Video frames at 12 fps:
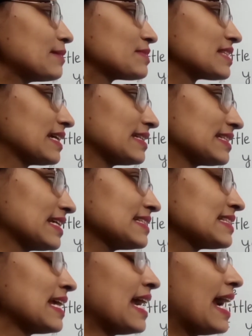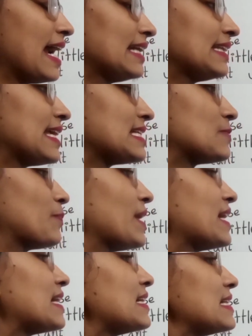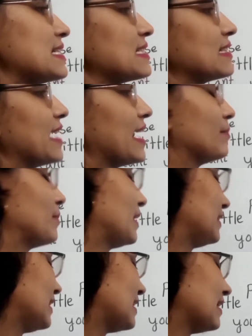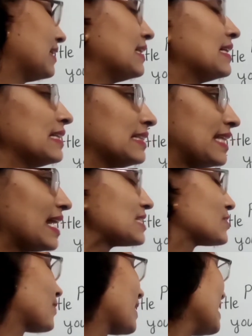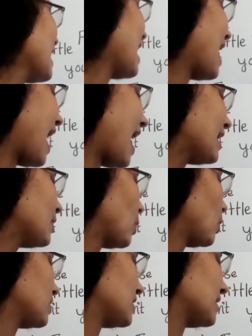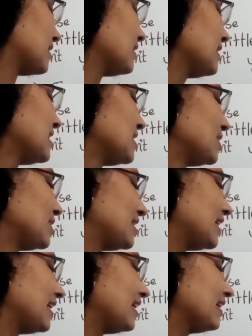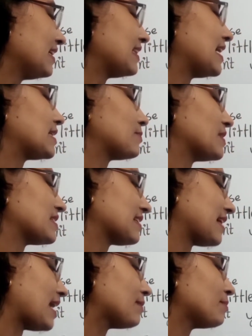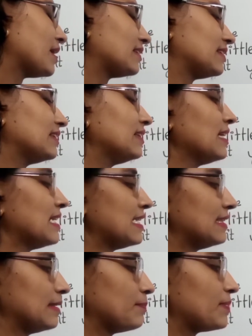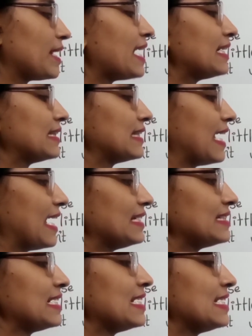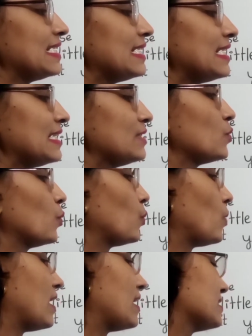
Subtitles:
sentence and the speaker is grandmother. That's why I wrote here, she, that means grandmother, replied that it was